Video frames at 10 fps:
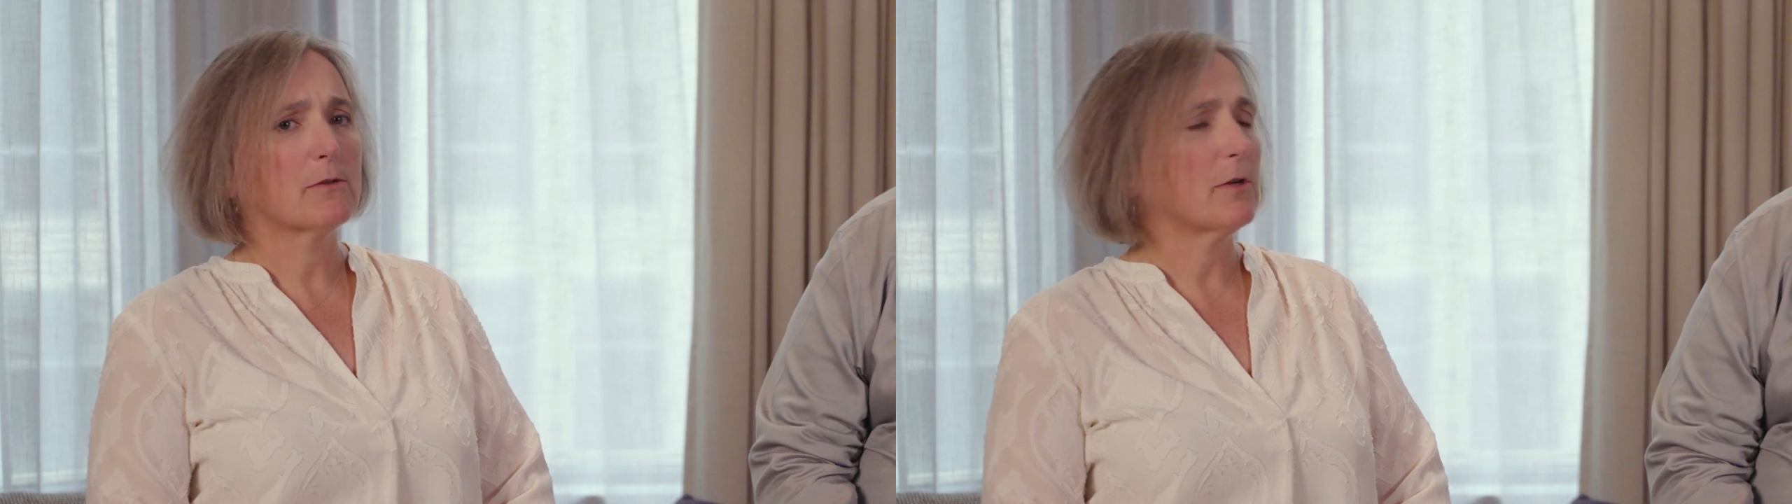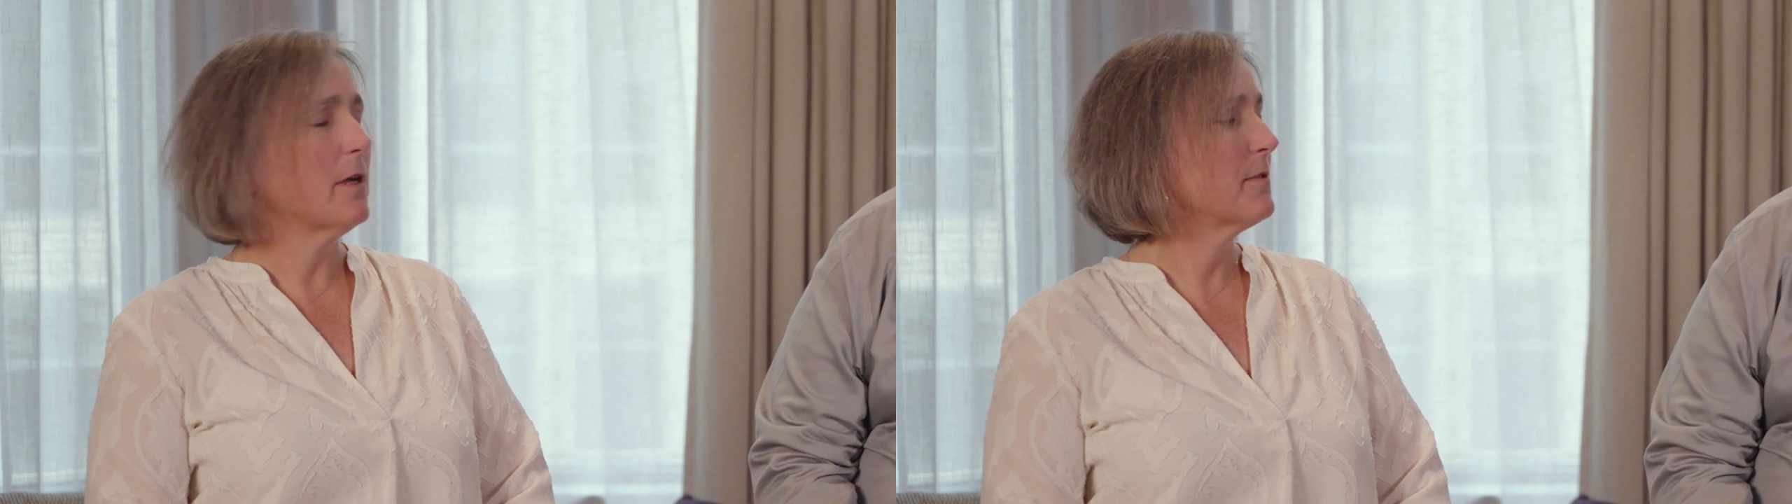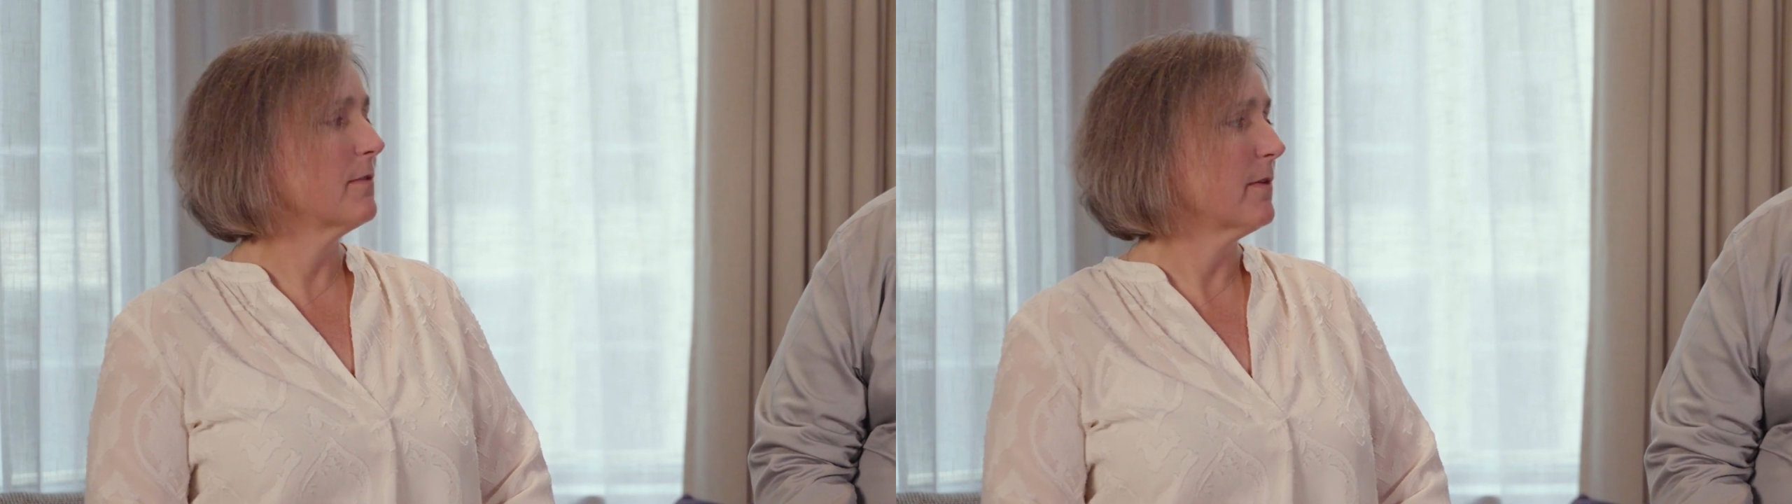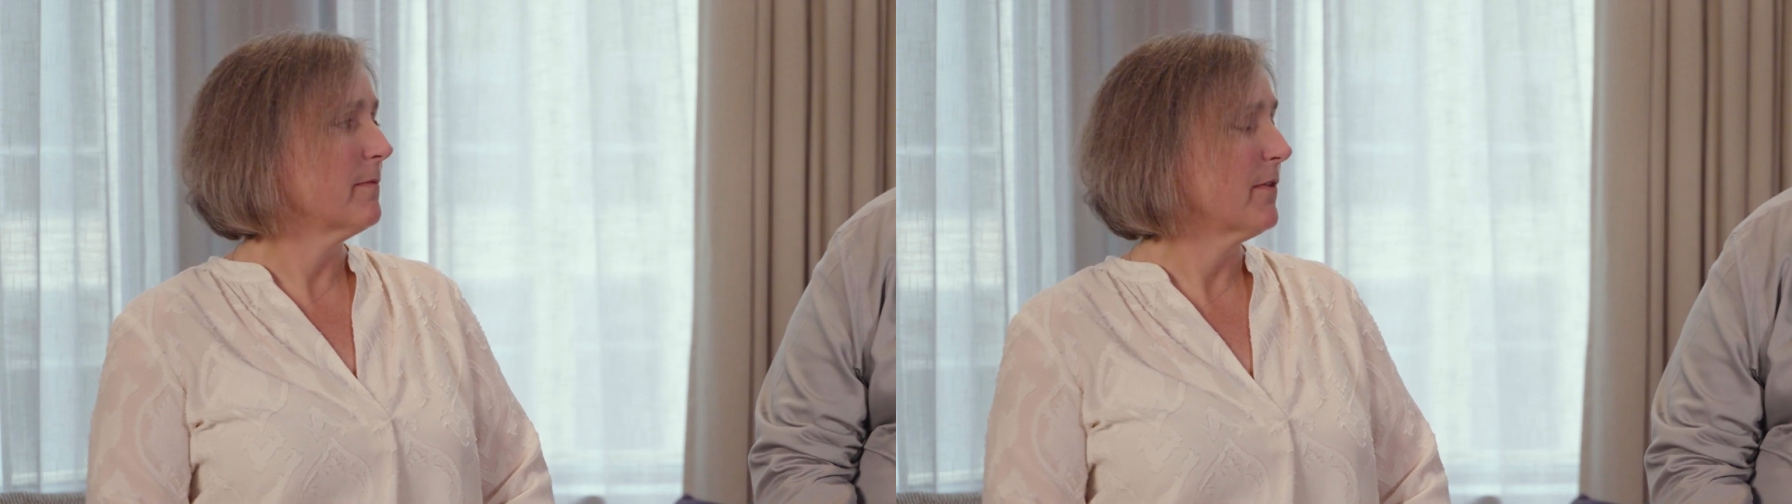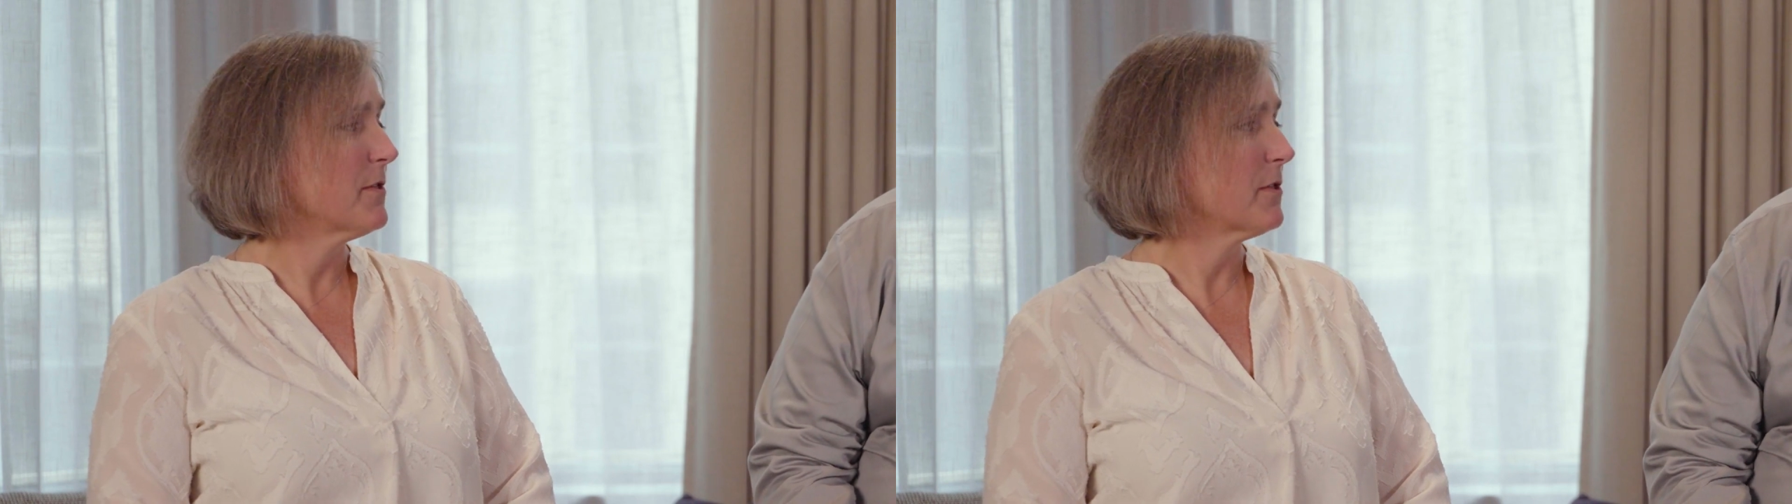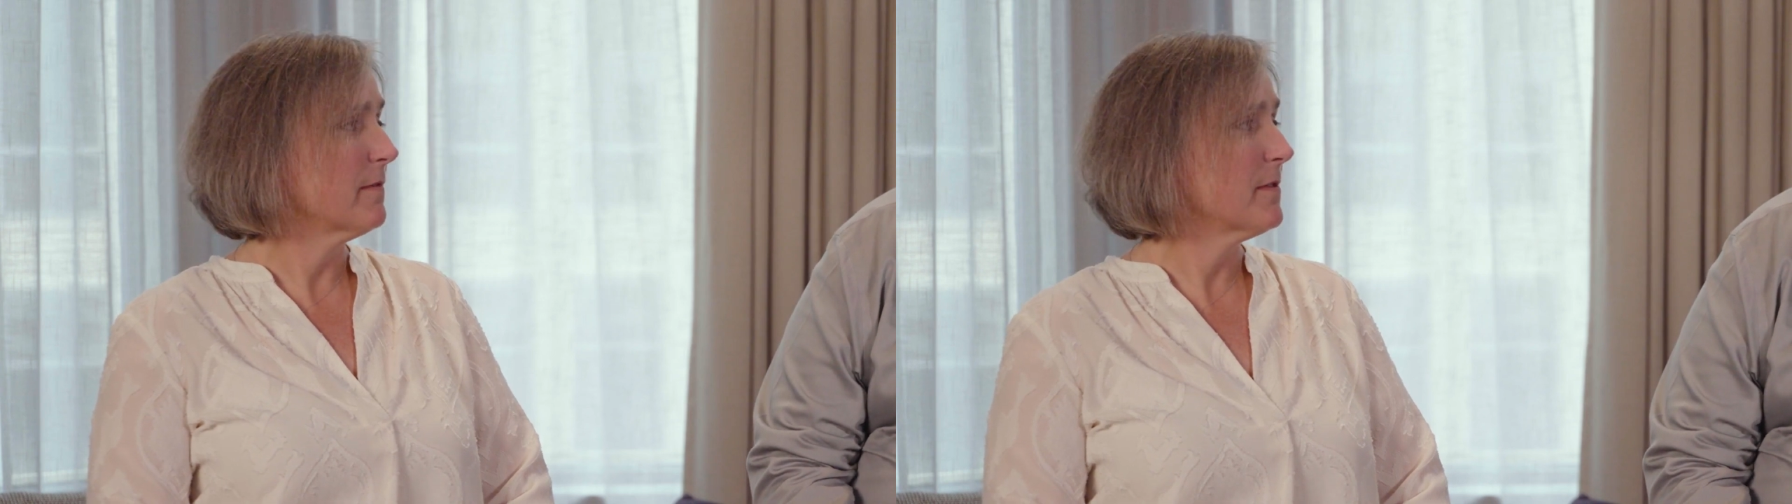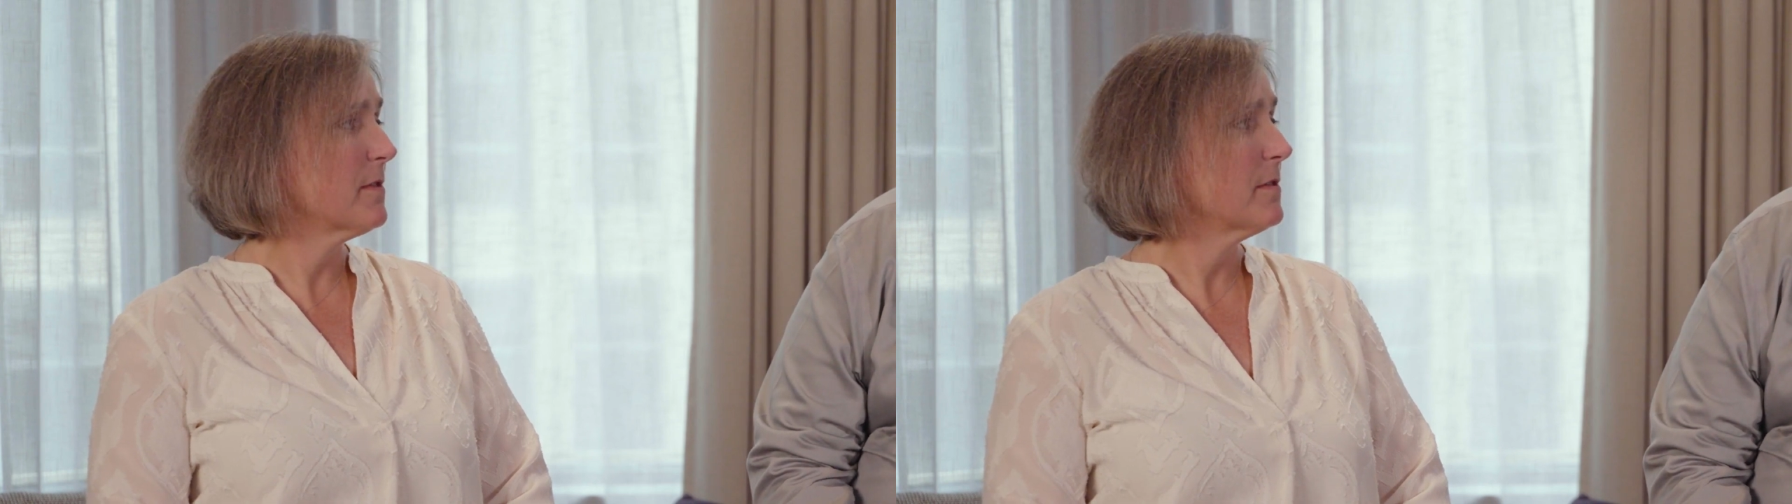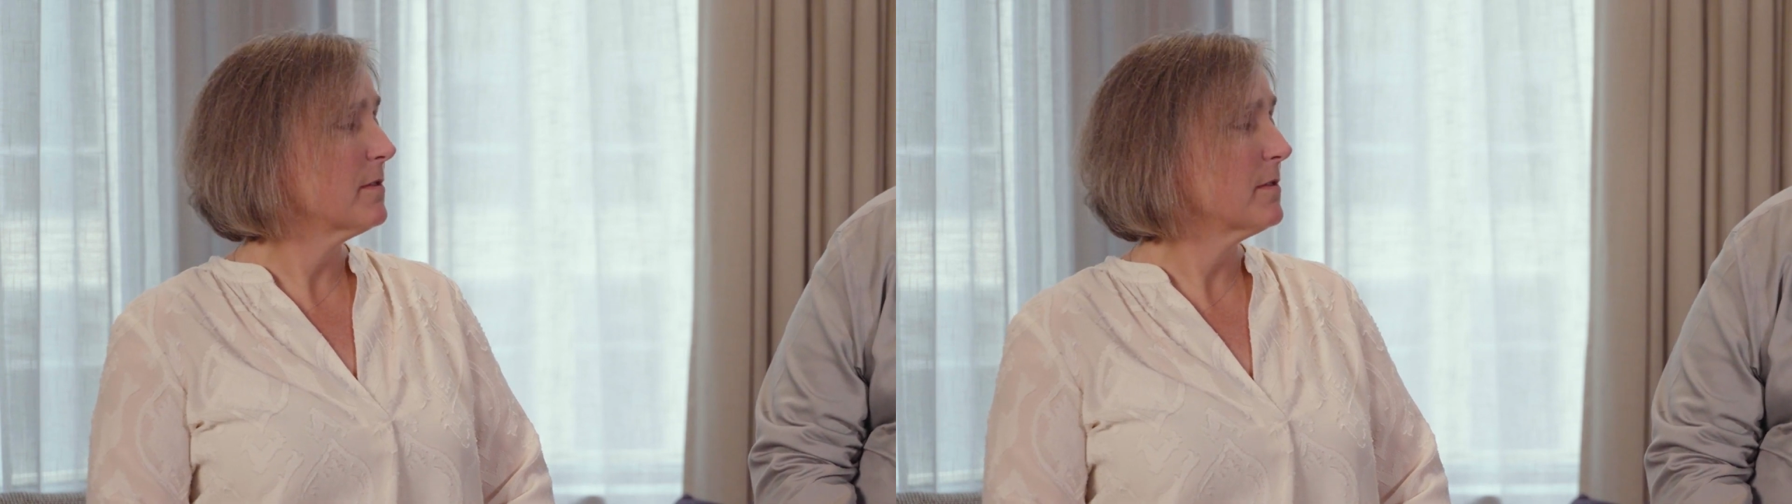across the Firm Fund services?